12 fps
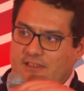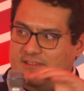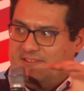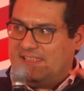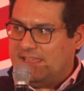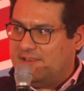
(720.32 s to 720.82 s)

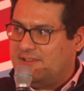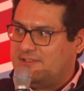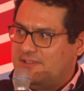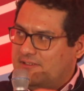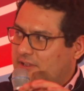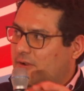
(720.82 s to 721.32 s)
as
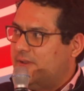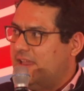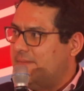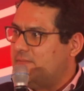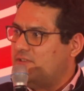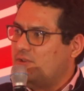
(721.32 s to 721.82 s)
dealers, as
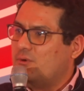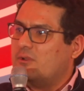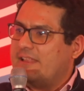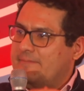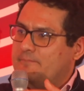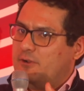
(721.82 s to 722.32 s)
OEMs, you will
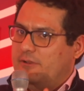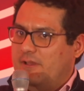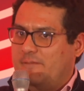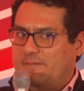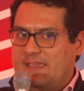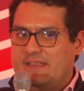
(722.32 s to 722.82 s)
input a
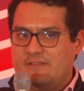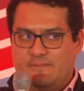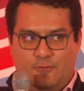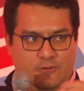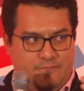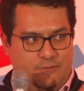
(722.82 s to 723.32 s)
feed of
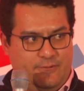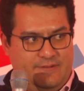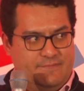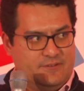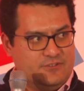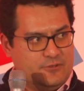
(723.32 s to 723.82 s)
all of your
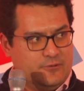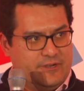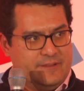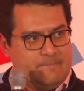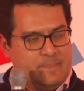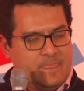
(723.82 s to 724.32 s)

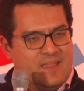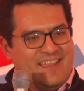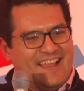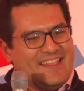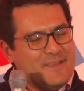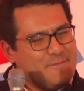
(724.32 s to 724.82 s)
inventory.
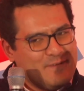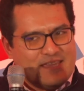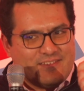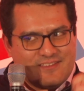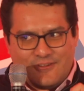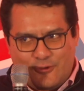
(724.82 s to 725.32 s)
And the
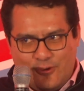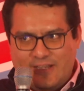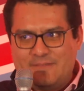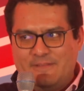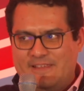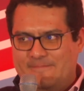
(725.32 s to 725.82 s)
feed is
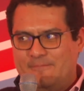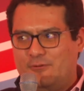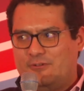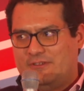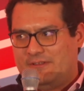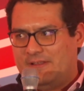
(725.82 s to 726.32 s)
incredibly
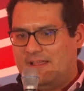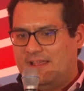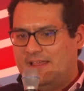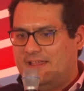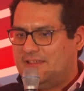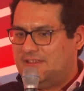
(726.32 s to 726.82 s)
important.
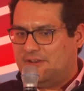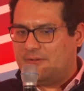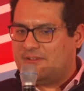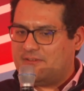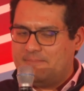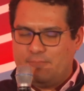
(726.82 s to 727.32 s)

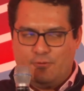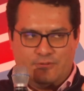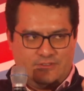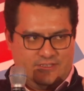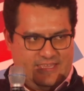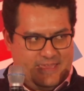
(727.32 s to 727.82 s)
It's
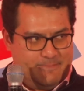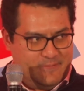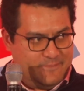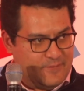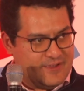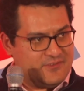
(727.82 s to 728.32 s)
important to keep it
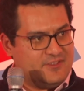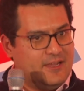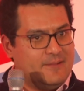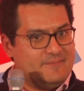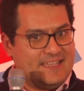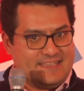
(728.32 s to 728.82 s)
fresh, to
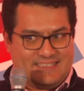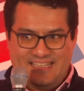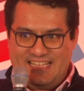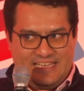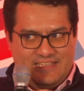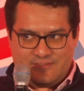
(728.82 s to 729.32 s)
update it
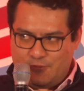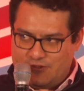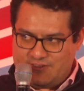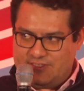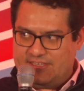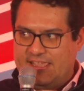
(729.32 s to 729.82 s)
at least
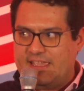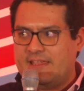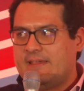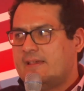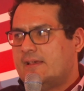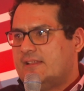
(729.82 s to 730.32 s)
once a day,
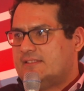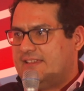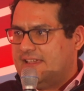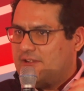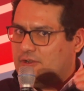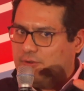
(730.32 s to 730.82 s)
to
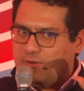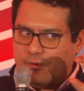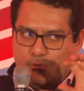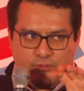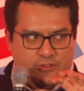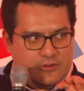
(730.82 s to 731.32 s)
include
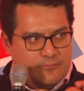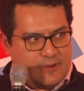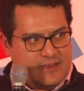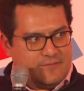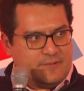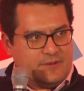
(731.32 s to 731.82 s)
all the
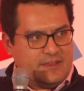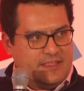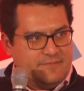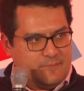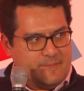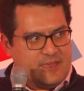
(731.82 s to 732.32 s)
relevant
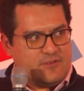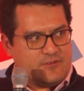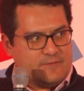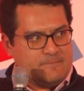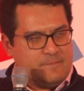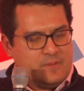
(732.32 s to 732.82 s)

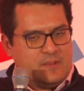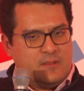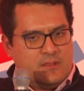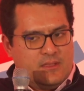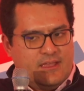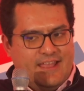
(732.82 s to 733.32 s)
information.
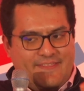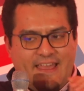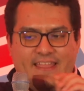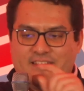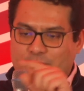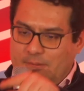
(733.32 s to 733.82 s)
And
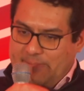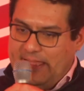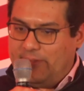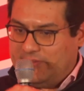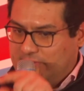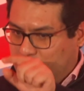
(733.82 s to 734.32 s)
that is what
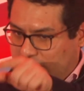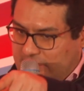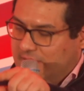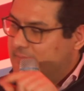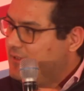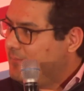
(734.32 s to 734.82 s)
powers what
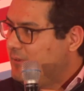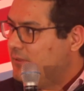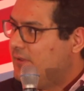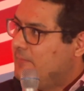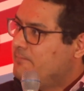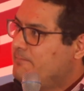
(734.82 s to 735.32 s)
comes up in
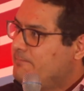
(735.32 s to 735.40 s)
there.